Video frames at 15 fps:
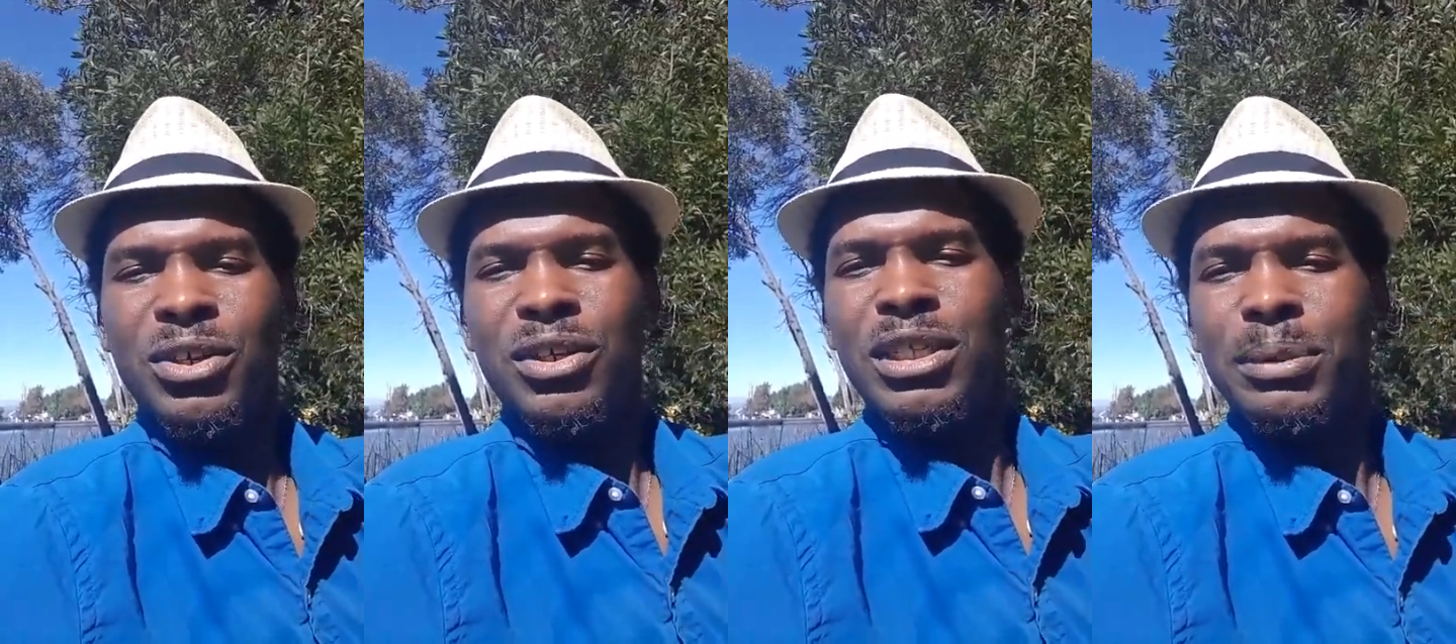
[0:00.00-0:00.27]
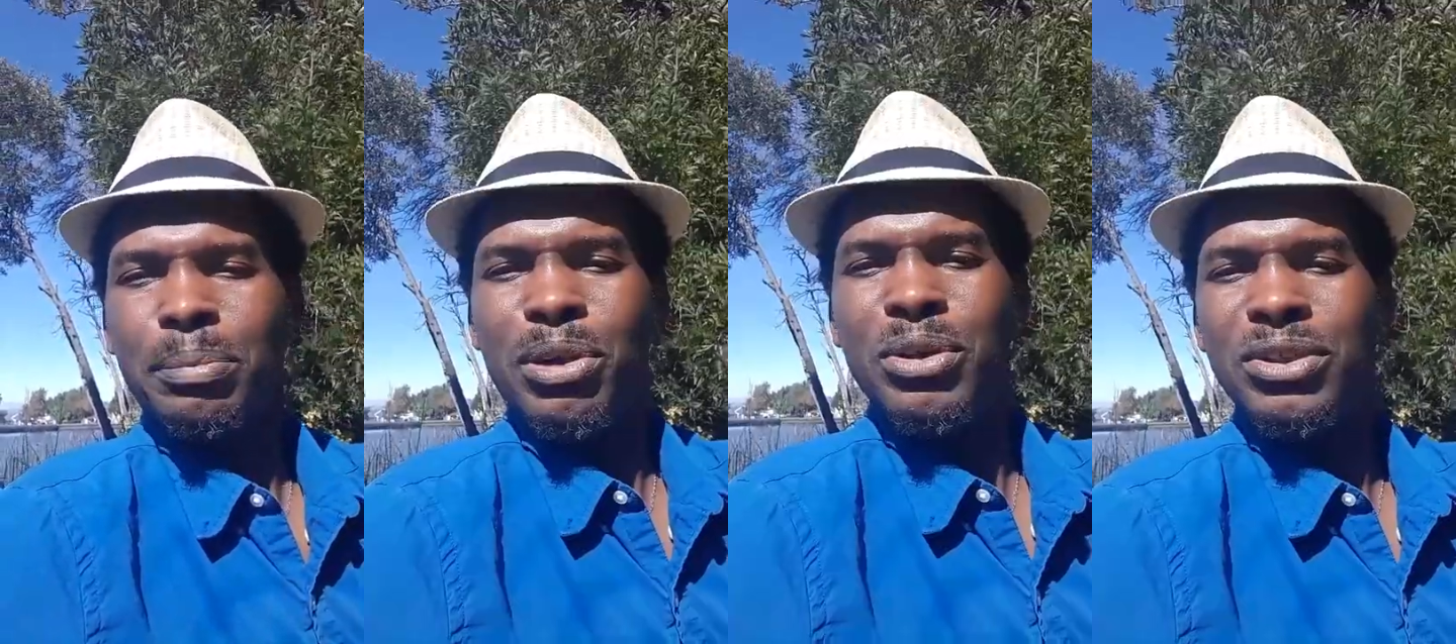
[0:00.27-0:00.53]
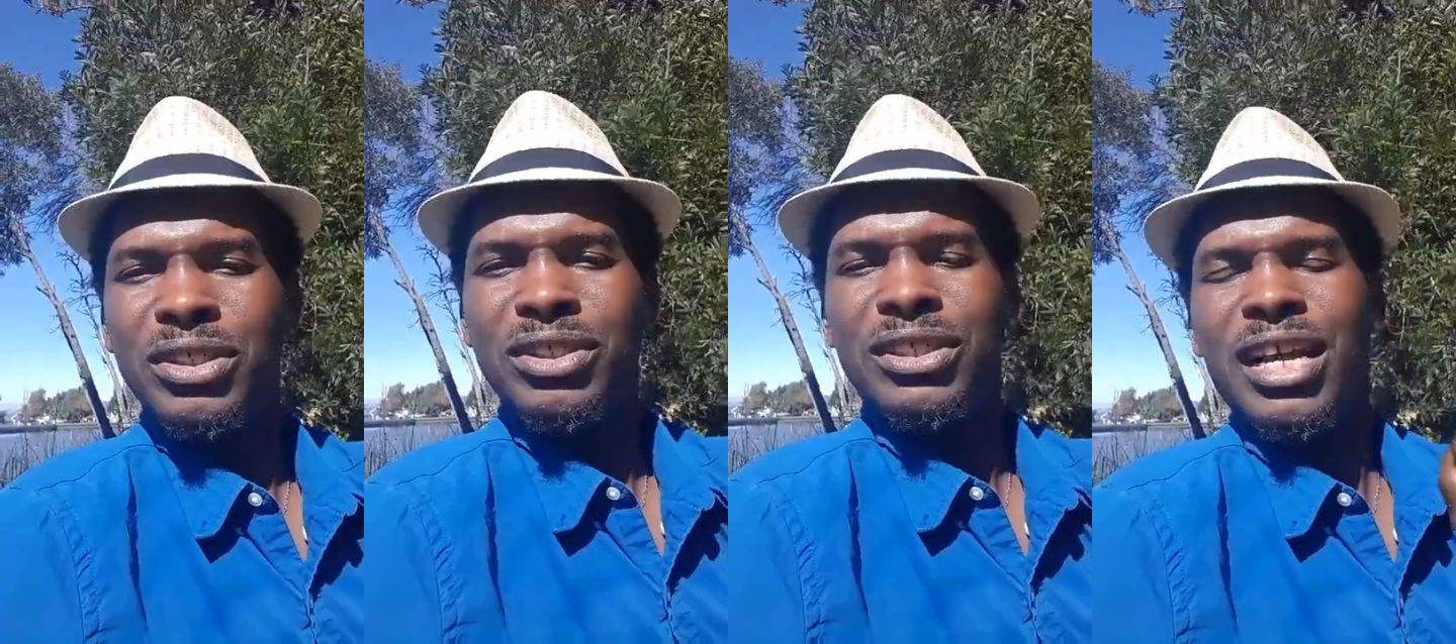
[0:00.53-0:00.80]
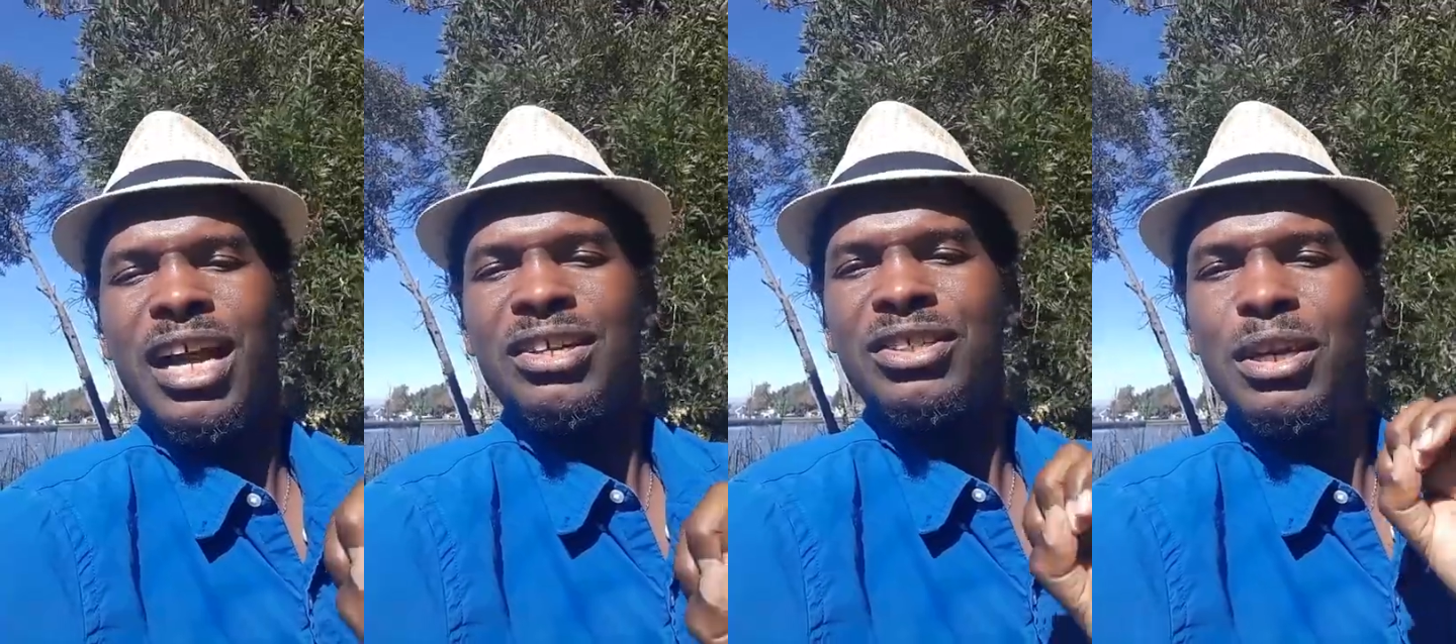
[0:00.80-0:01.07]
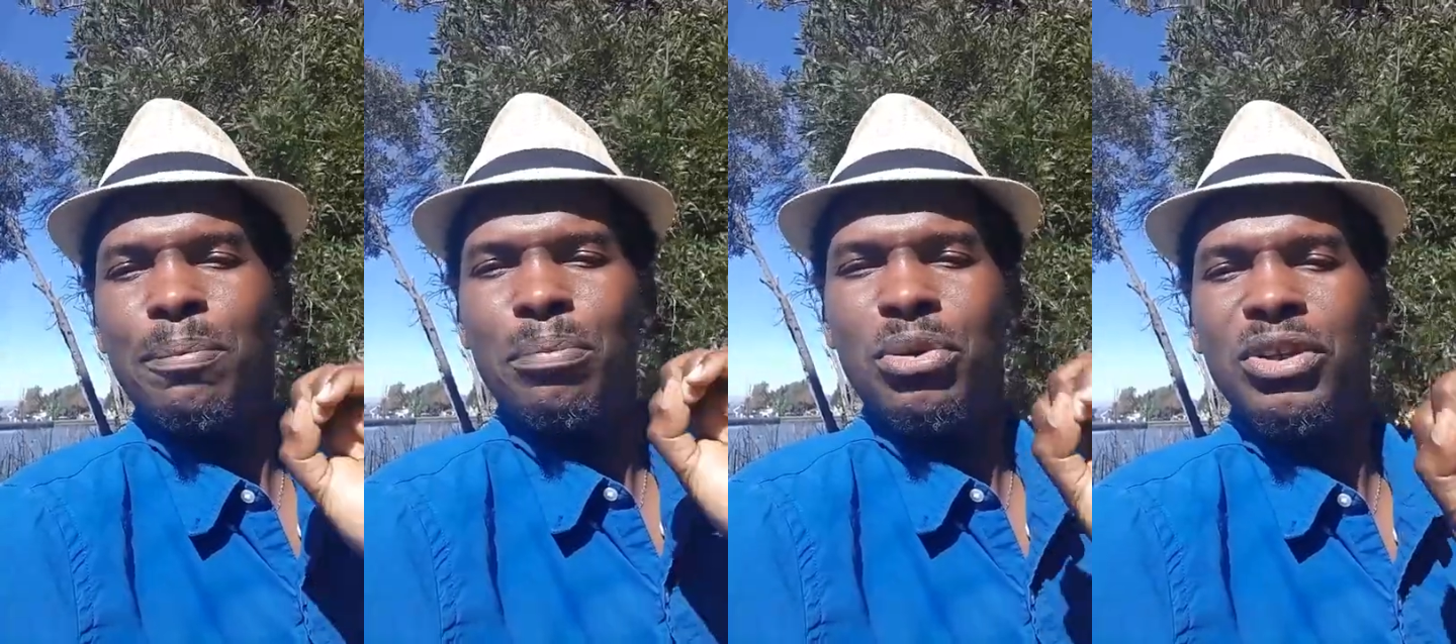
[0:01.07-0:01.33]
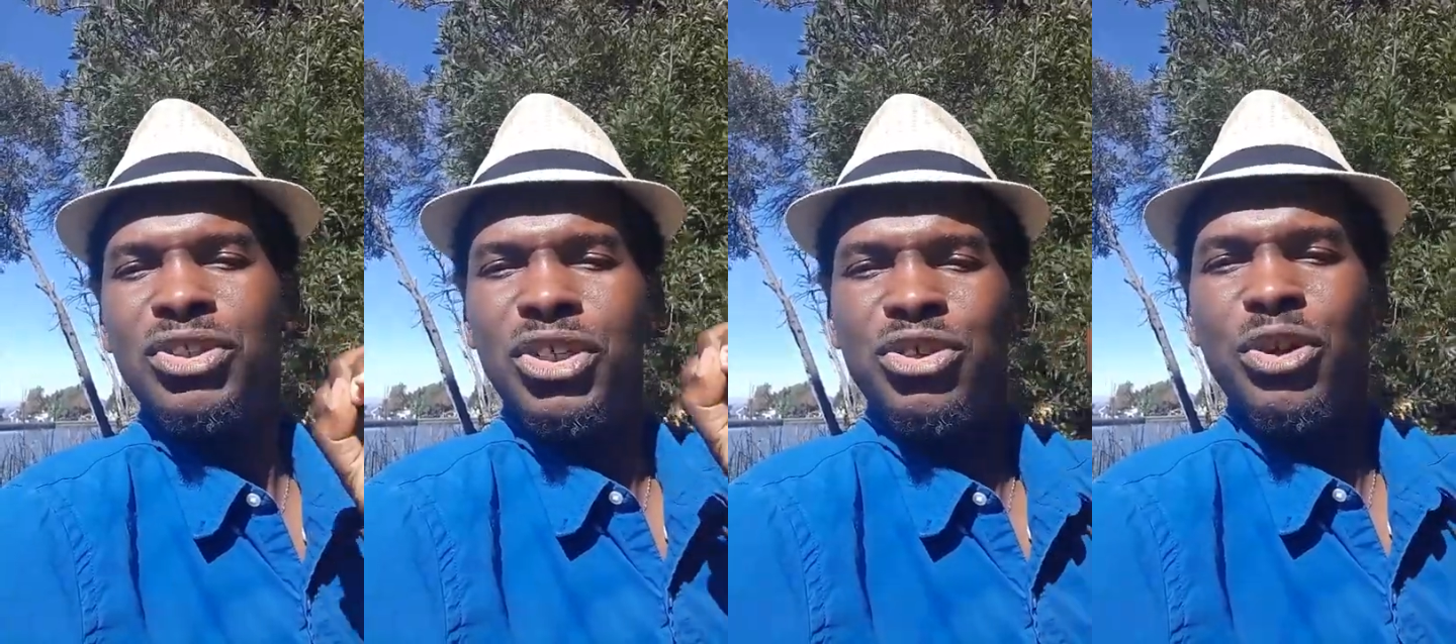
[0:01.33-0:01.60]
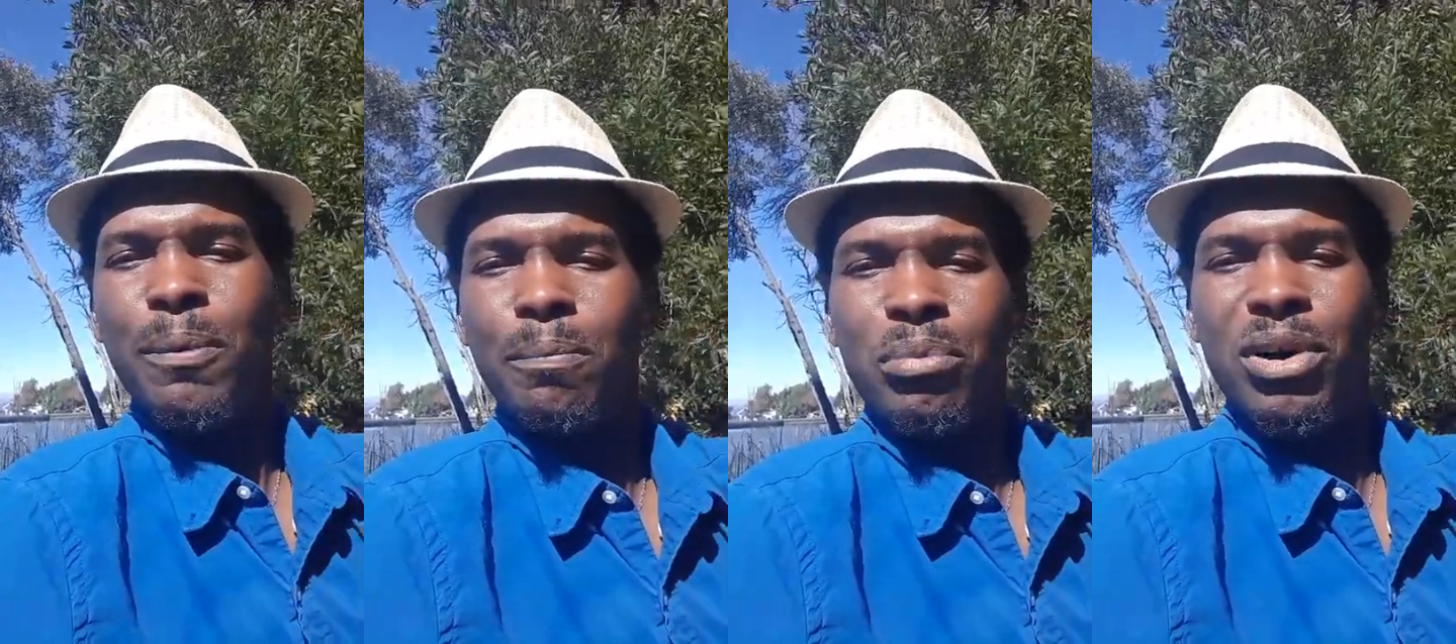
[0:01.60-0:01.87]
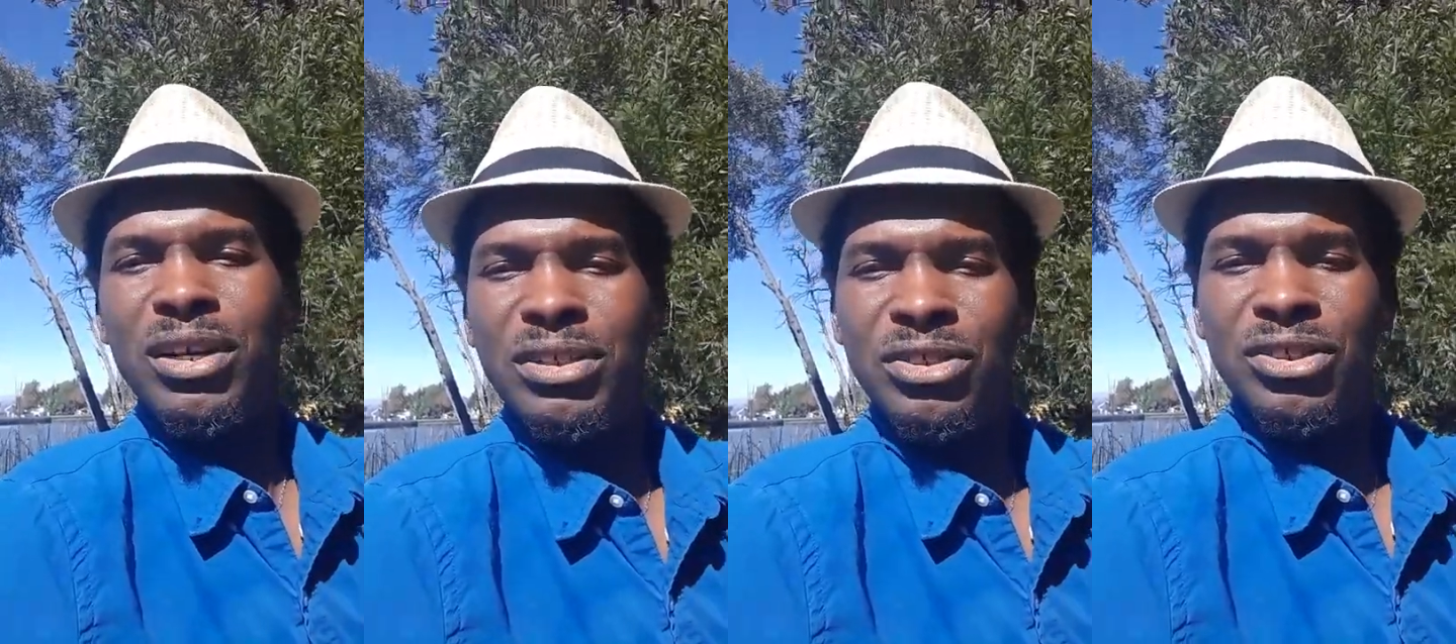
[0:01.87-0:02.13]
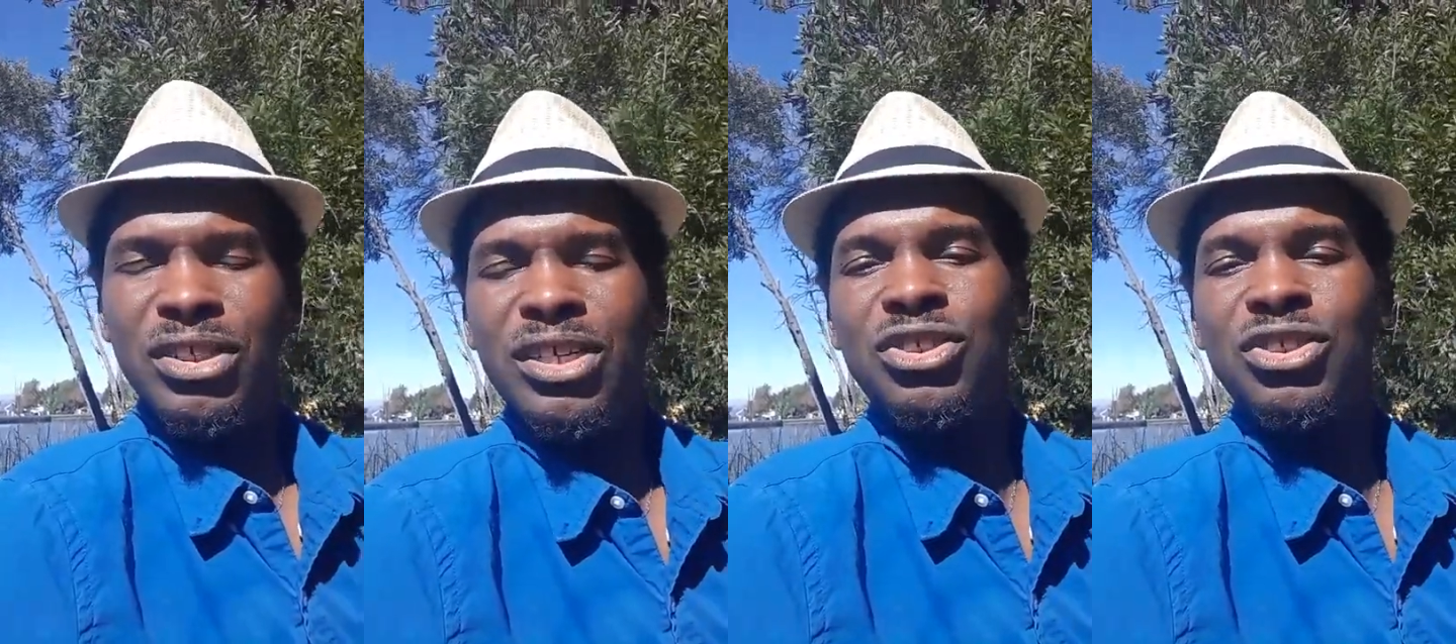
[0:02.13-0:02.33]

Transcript: So this person is actually pushing your buttons.